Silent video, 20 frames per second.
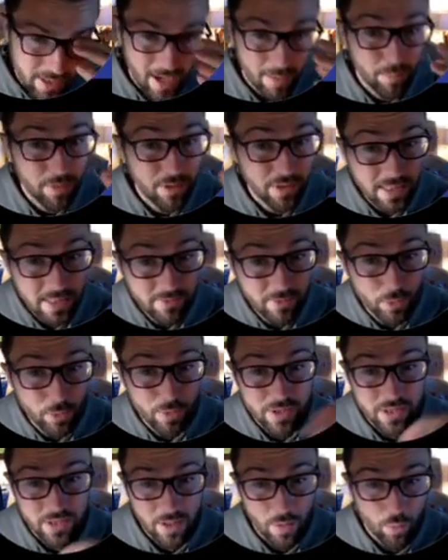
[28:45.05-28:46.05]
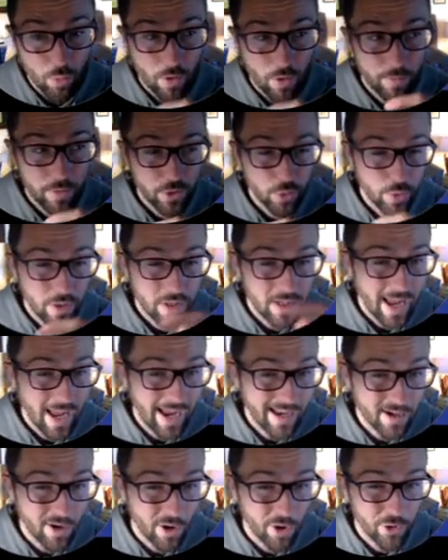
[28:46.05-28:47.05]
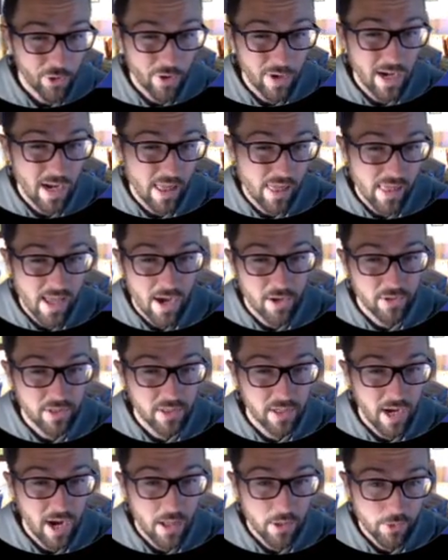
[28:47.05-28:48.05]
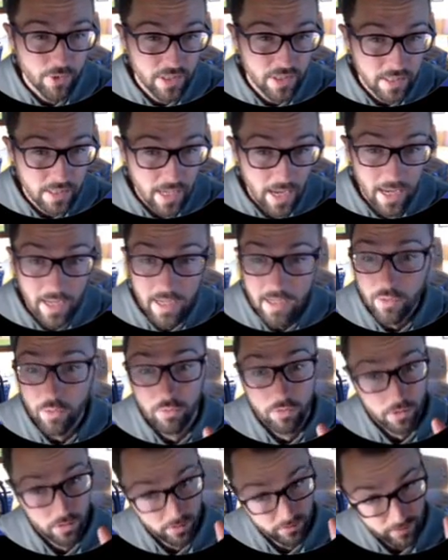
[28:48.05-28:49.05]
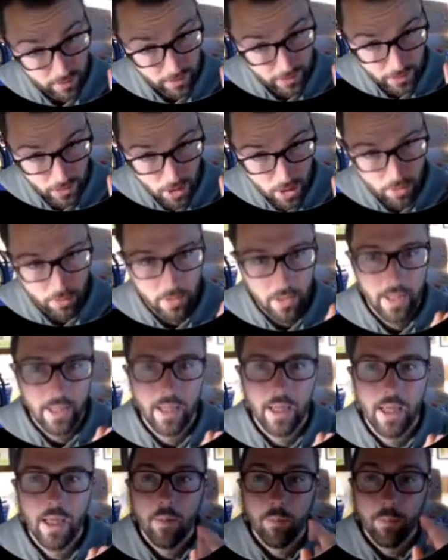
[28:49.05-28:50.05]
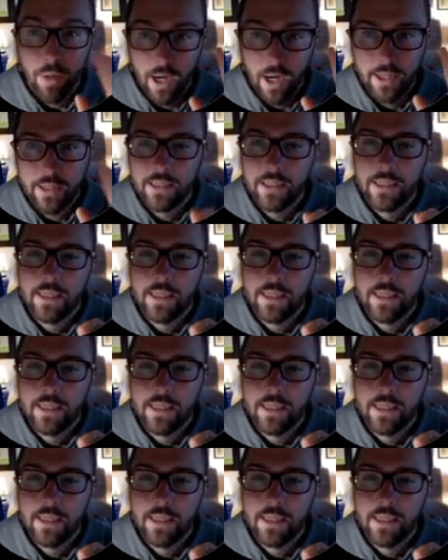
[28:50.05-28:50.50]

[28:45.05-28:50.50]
I believe it was somewhere between 800 and 1,000 calories a day, which is very low. But